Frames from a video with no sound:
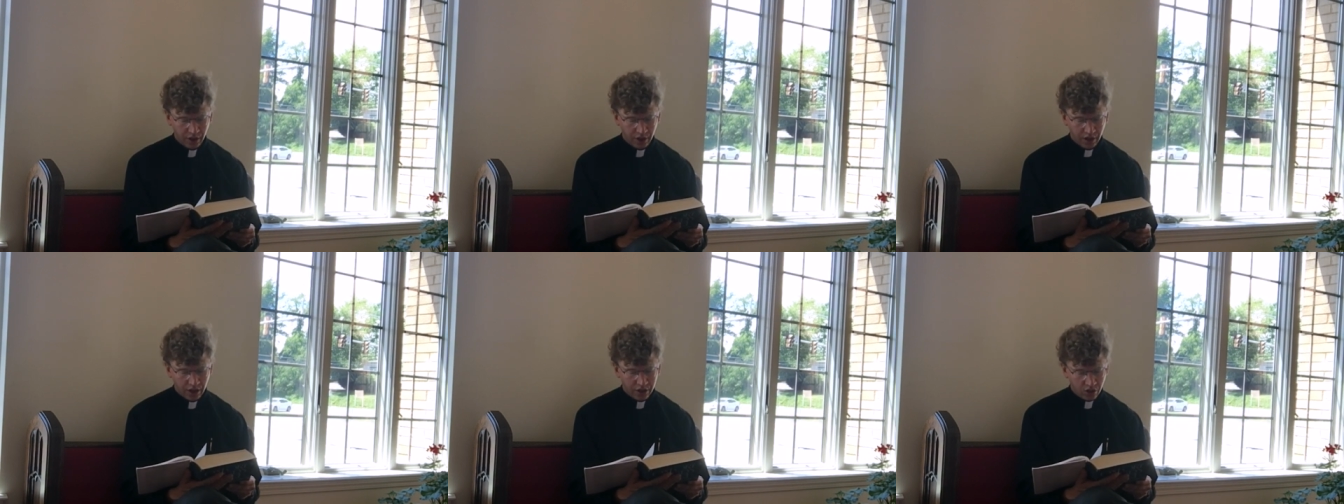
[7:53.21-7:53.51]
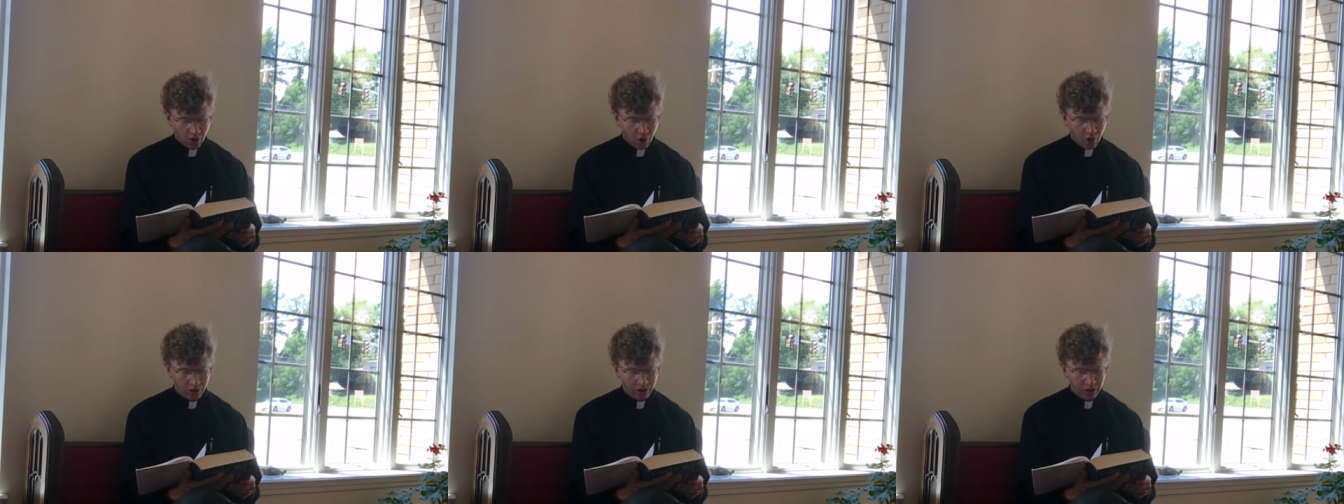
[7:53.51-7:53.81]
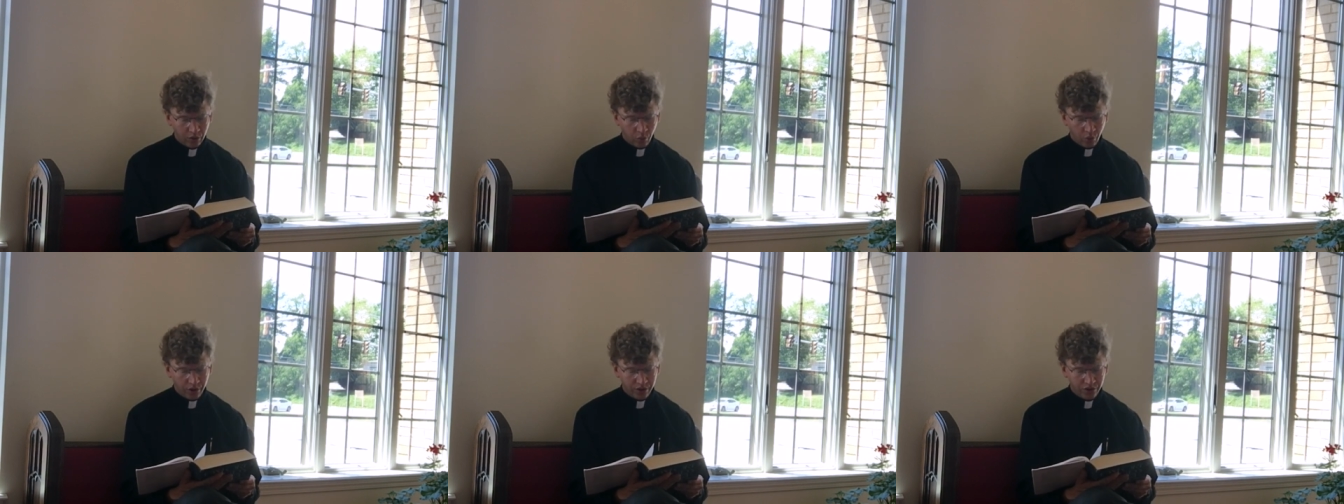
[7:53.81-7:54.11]
and all
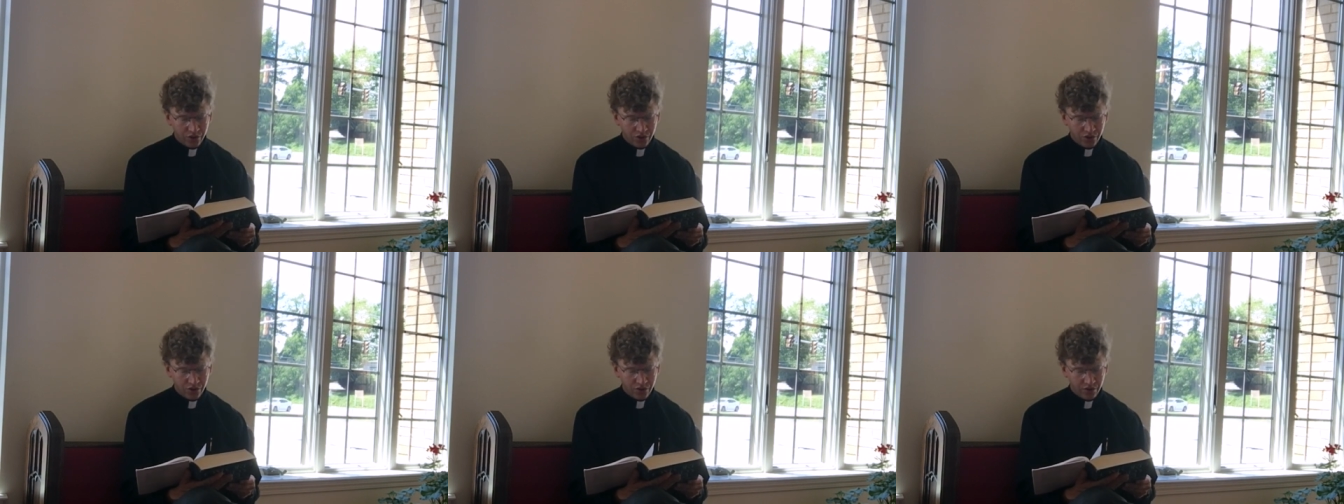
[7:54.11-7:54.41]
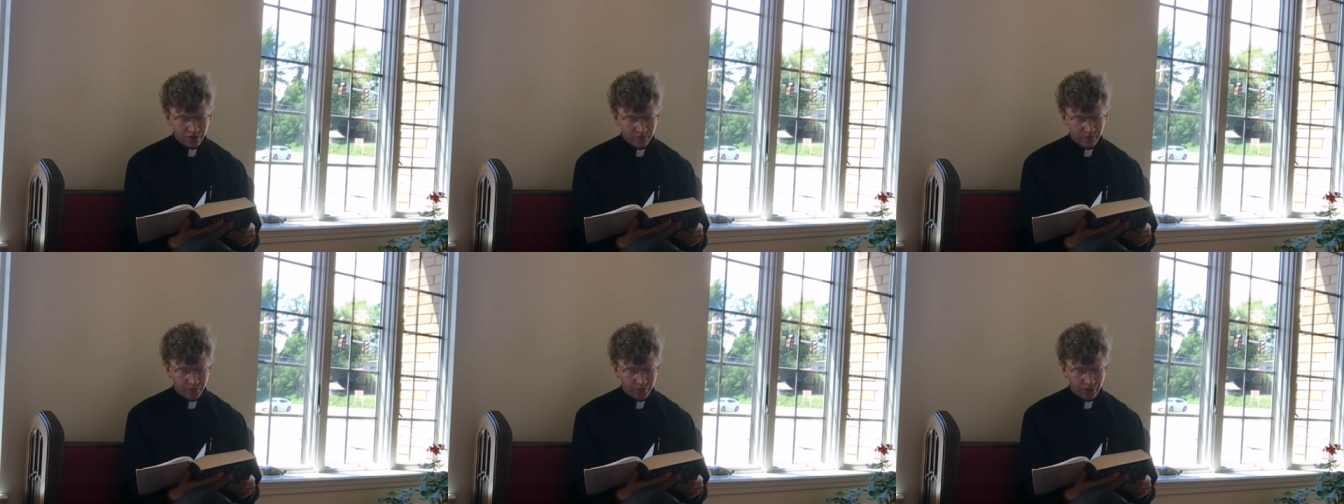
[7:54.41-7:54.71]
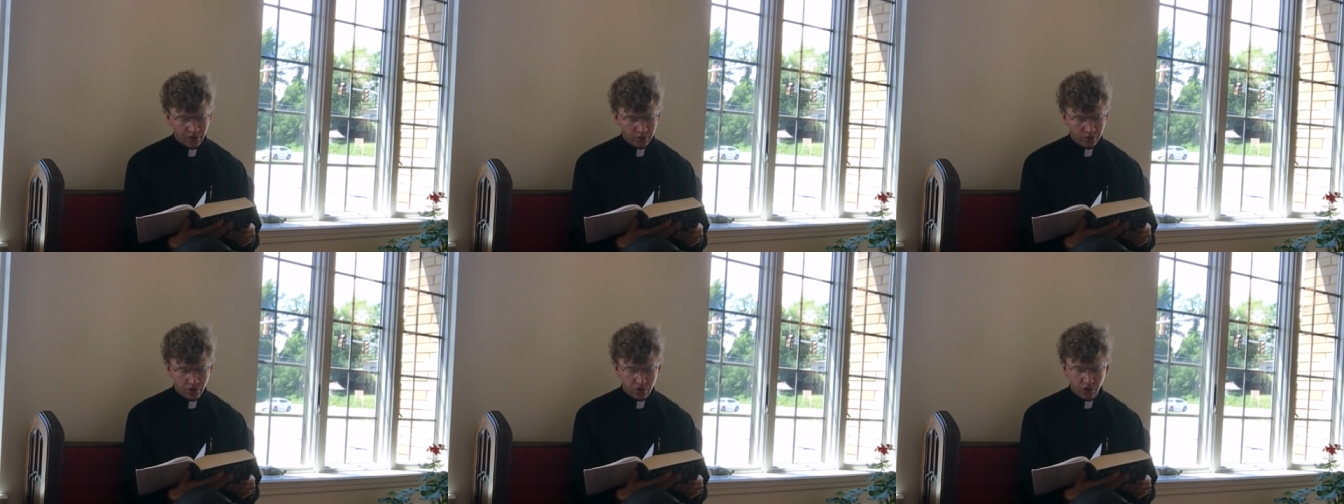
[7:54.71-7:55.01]
at once
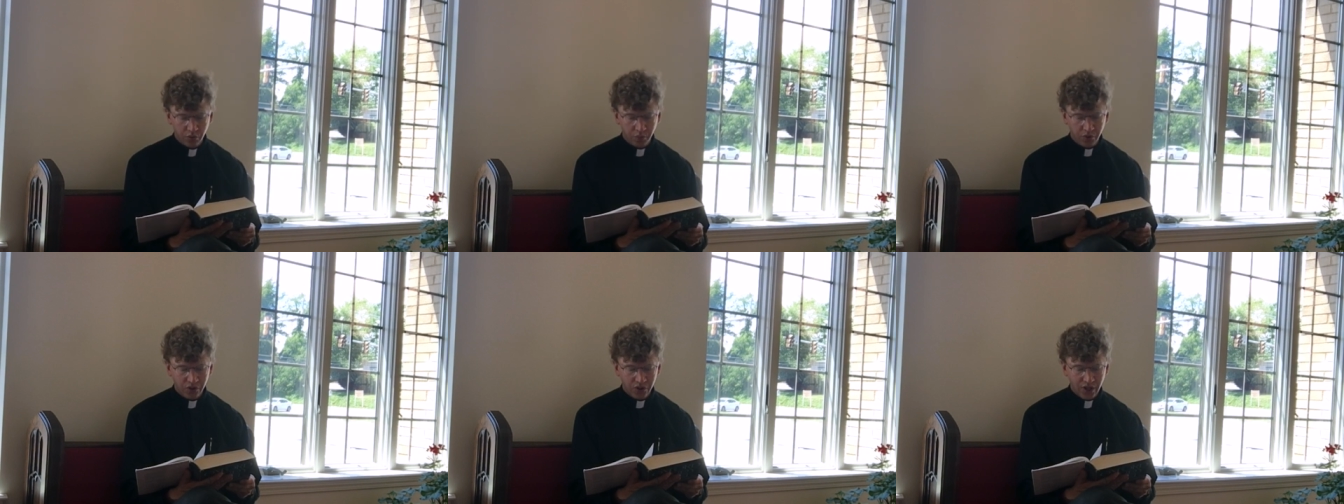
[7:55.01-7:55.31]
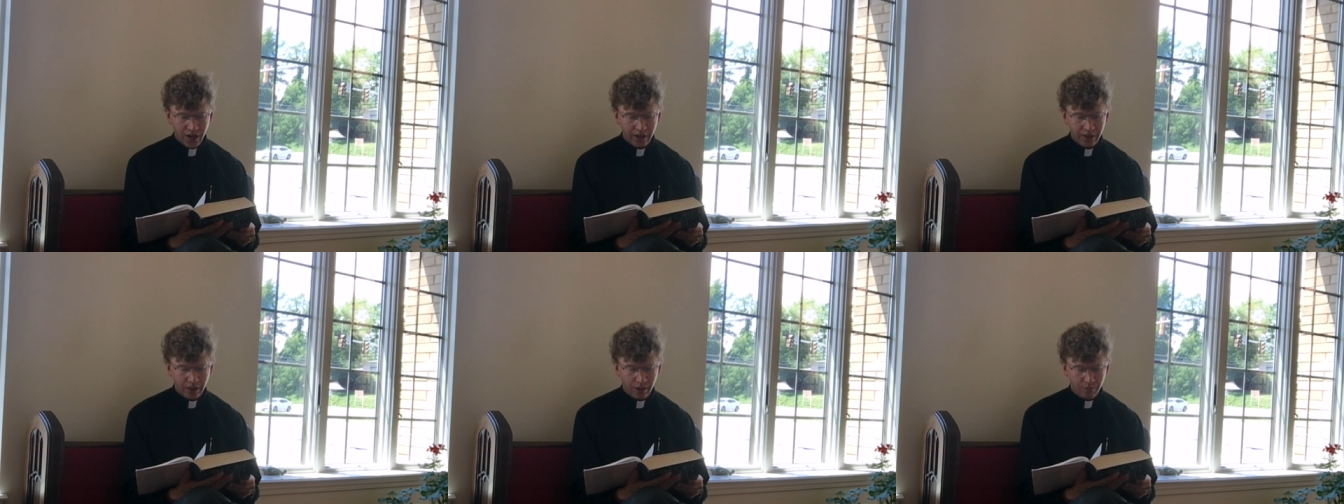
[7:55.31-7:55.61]
there stood beside